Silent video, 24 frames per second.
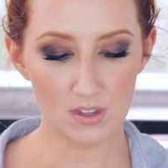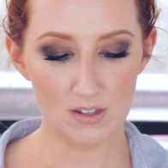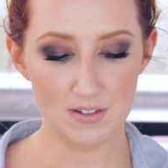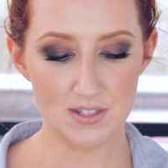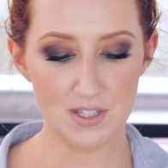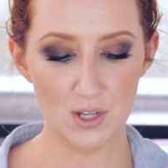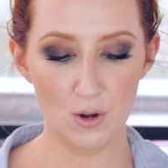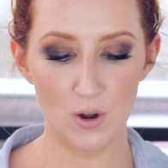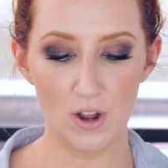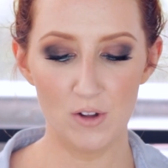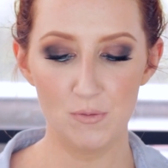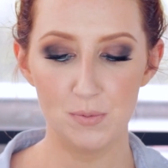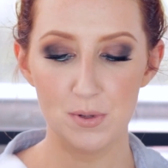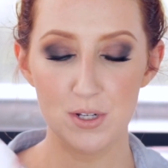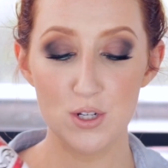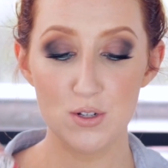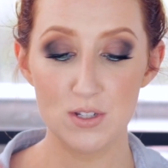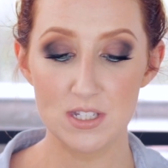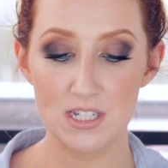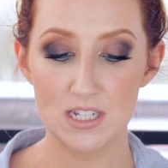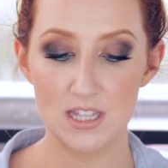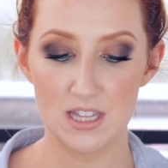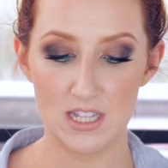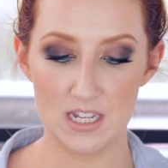So I've been
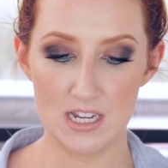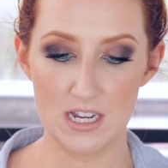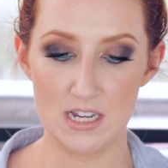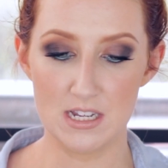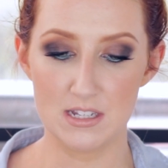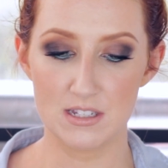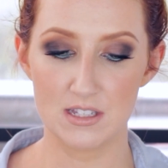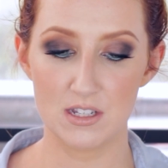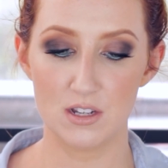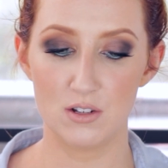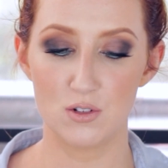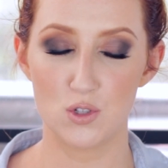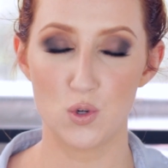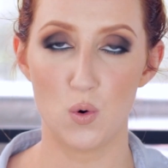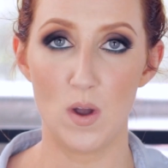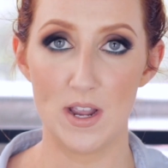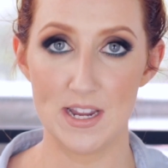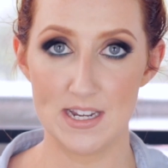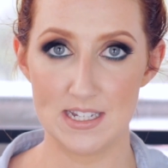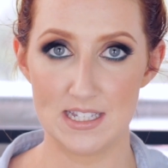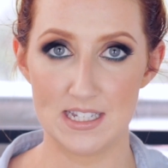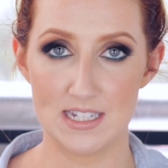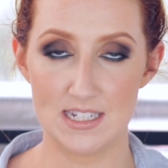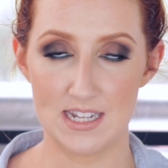using these
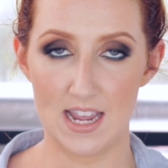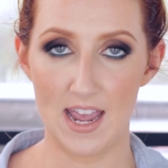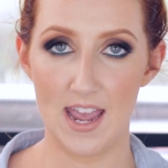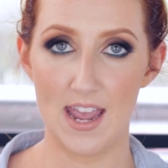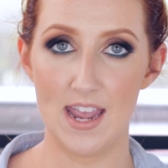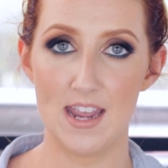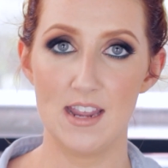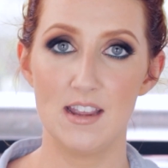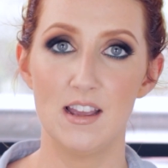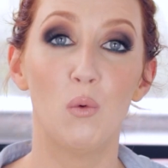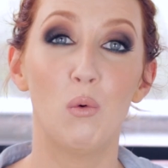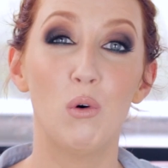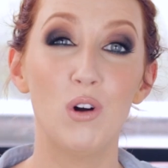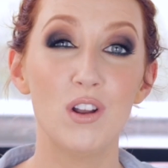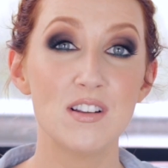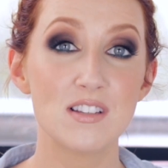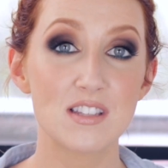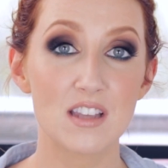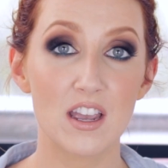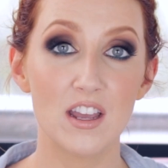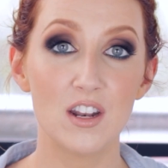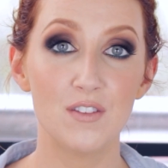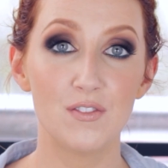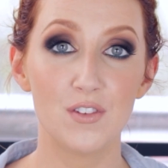twice a day. One
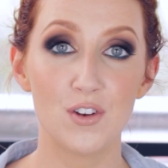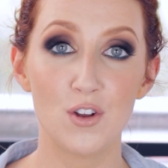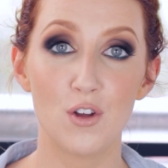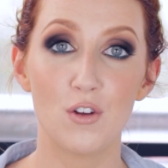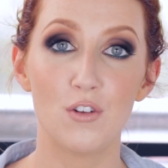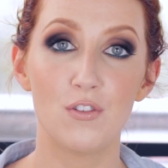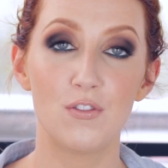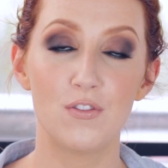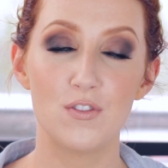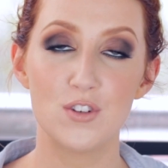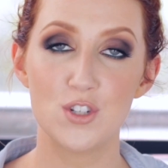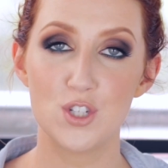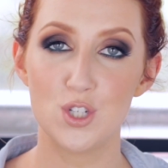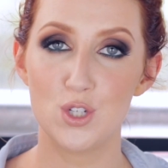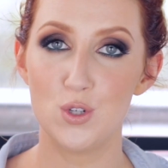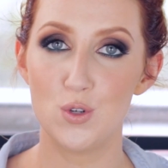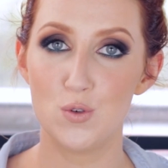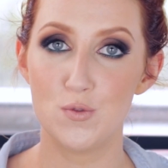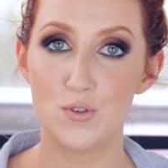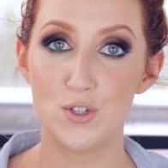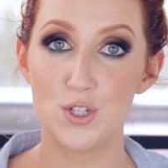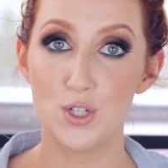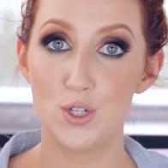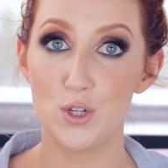is kind of enough
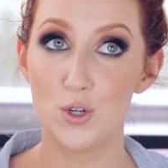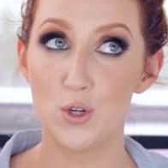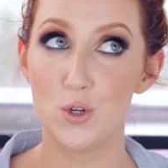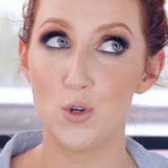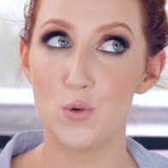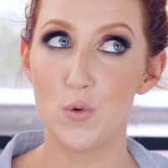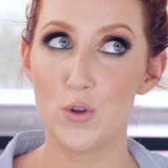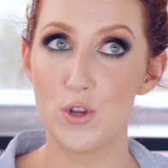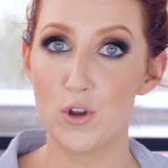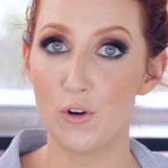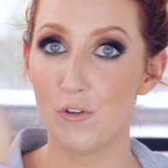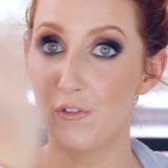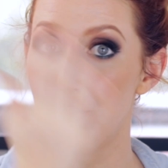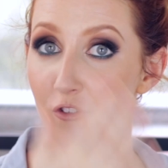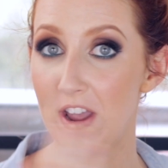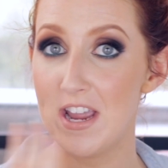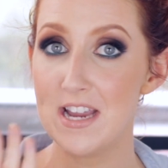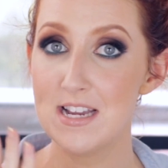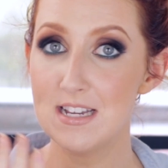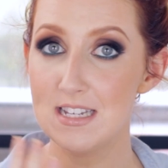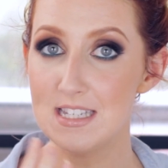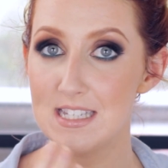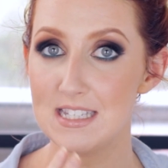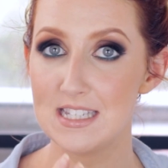to do your
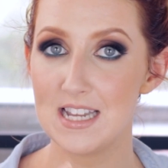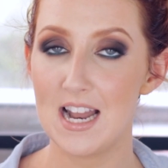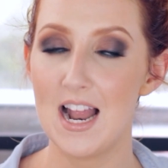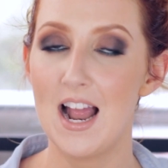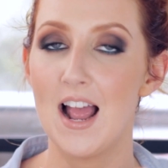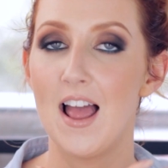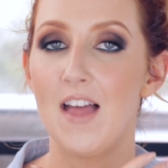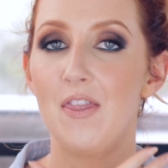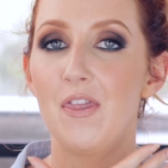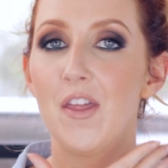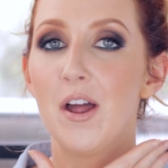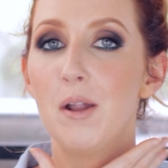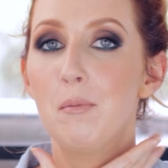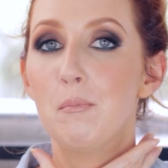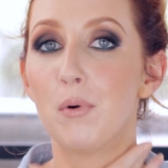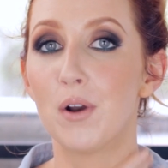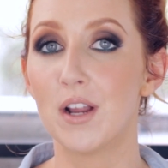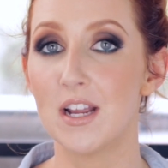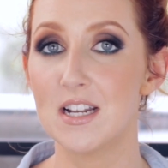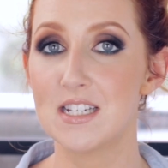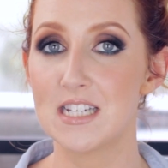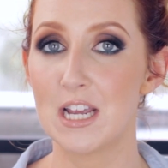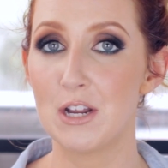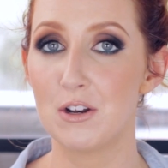face and then
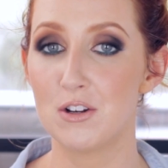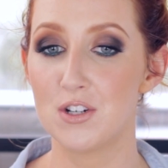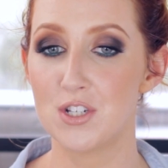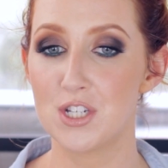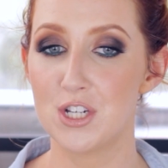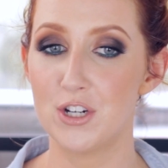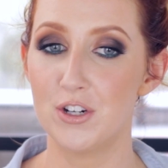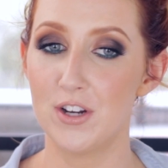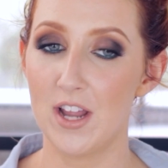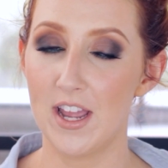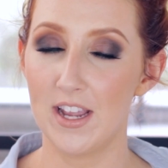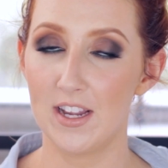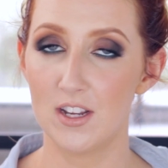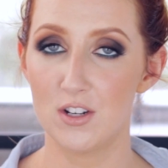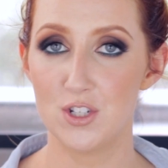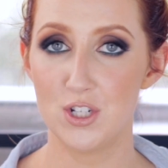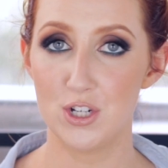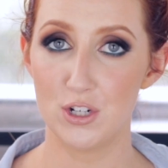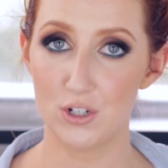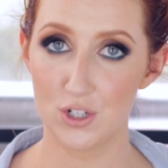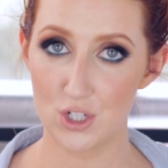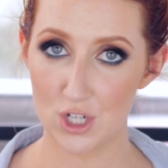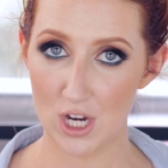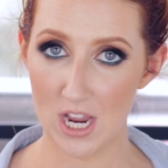bring it down onto your neck and do
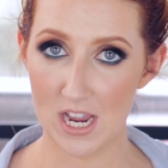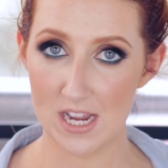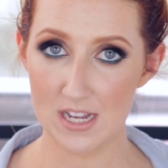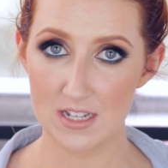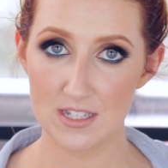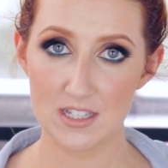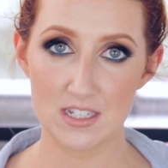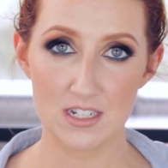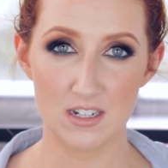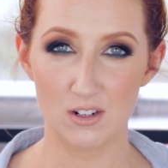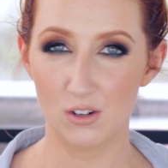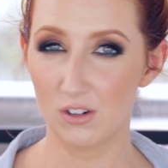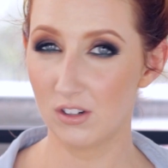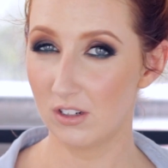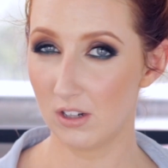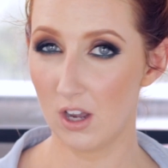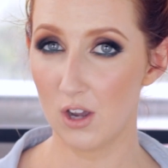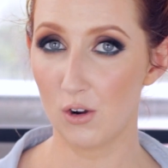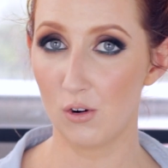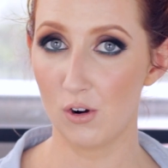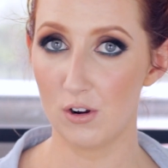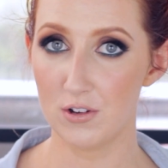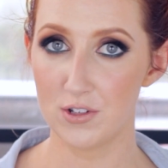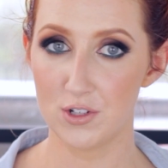your chest and
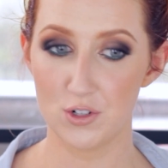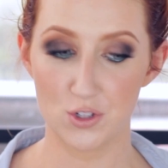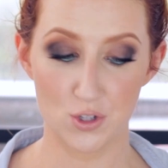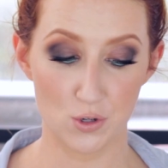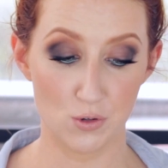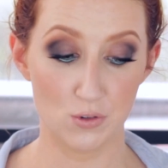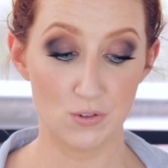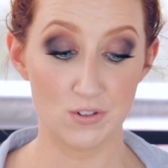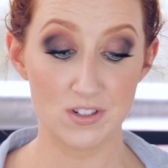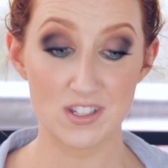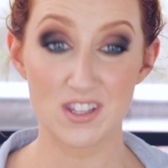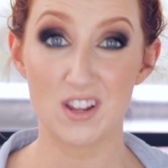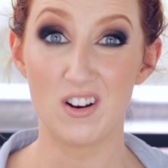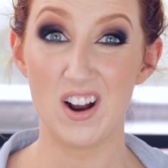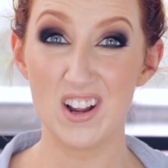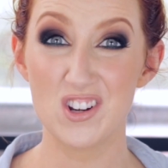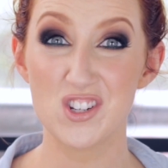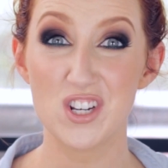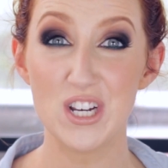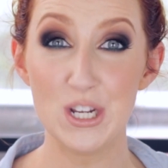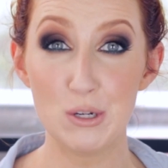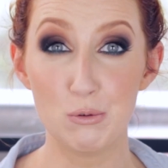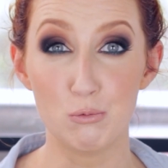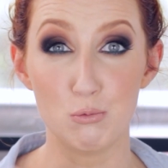across your shoulders. They're
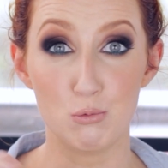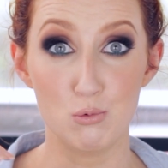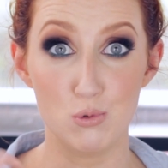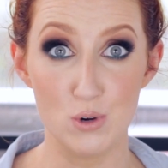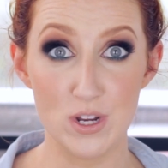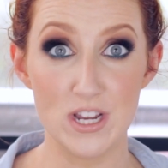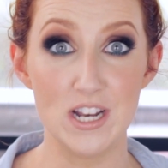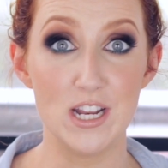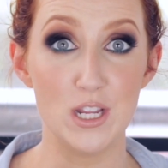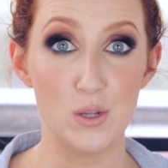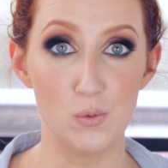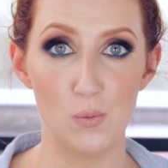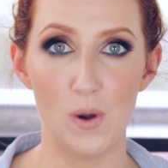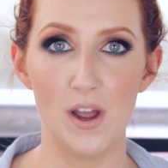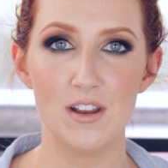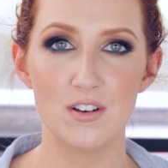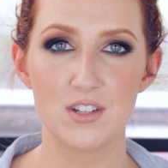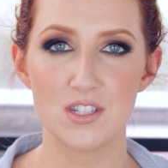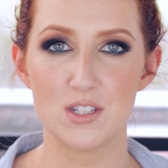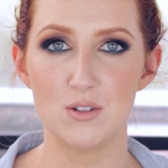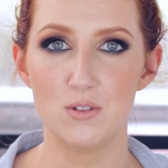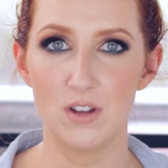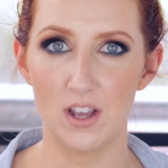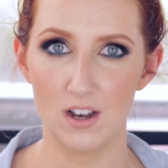actually really
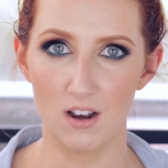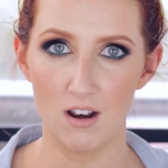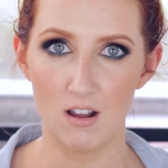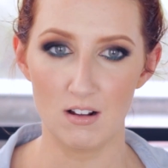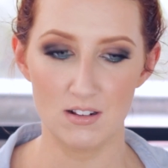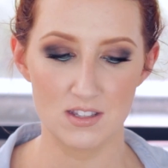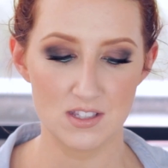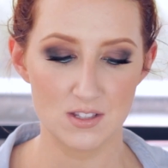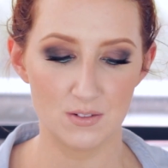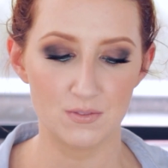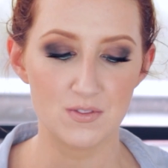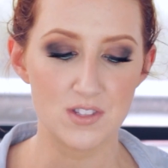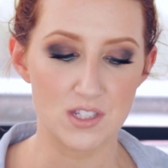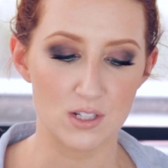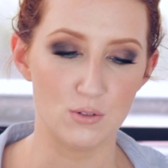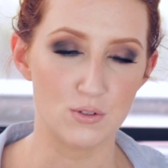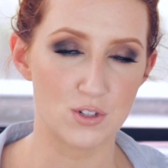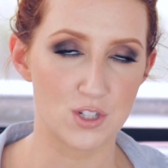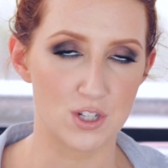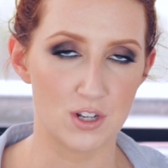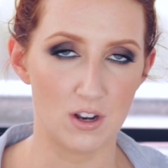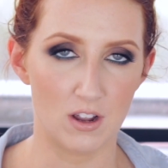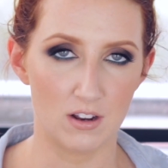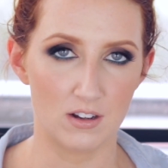wet, so you get lots of
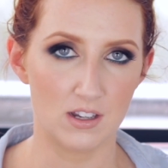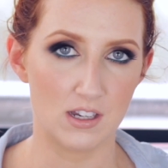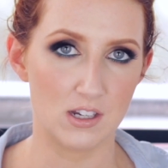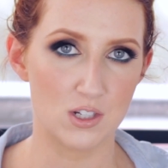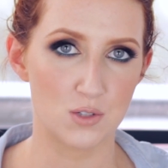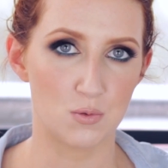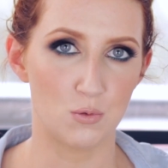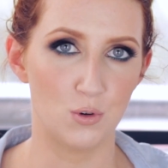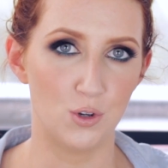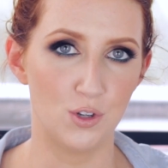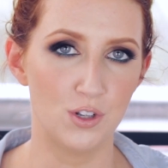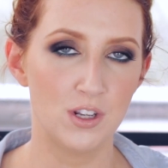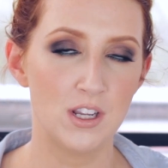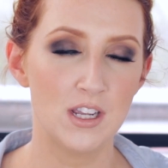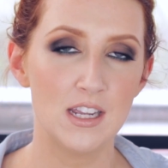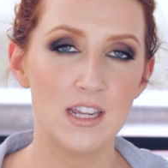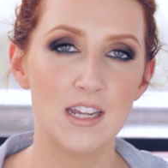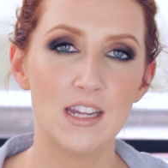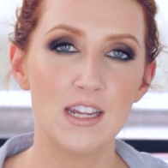solution on each one.